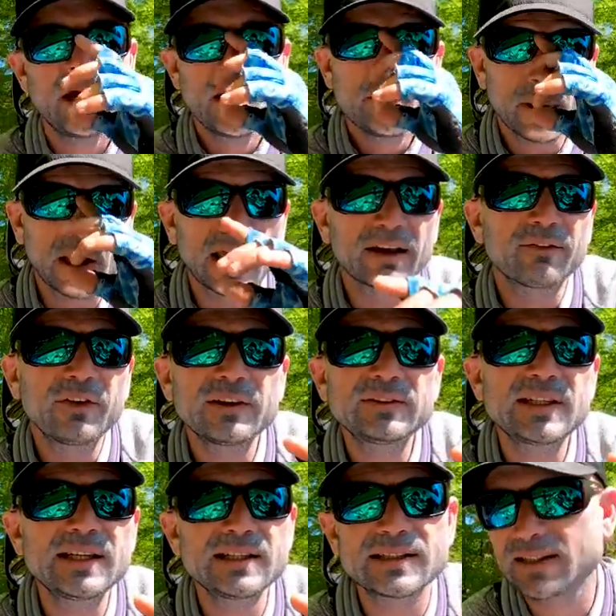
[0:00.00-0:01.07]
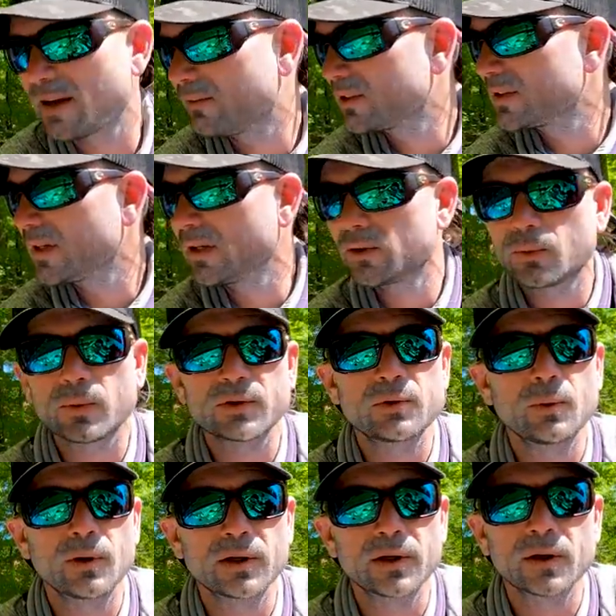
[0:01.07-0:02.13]
but like 15 to 17 is what you
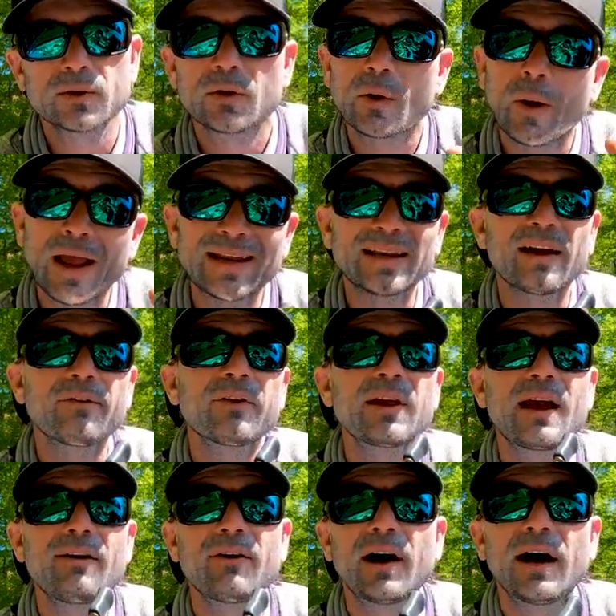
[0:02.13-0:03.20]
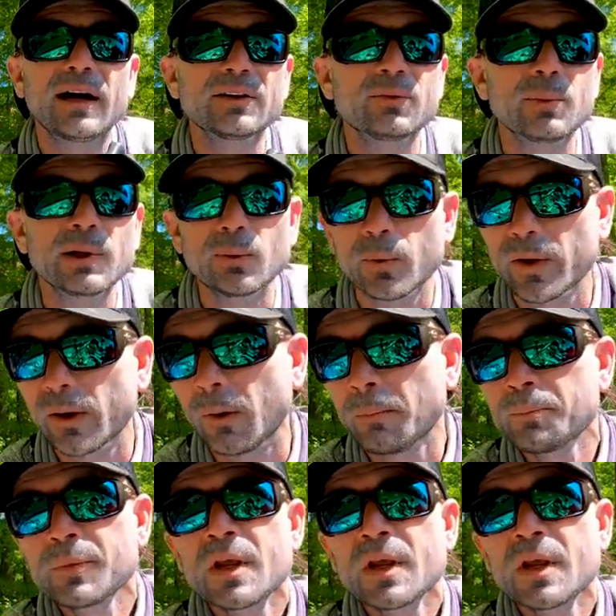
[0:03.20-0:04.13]
want to go to, and definitely have a high speed reel.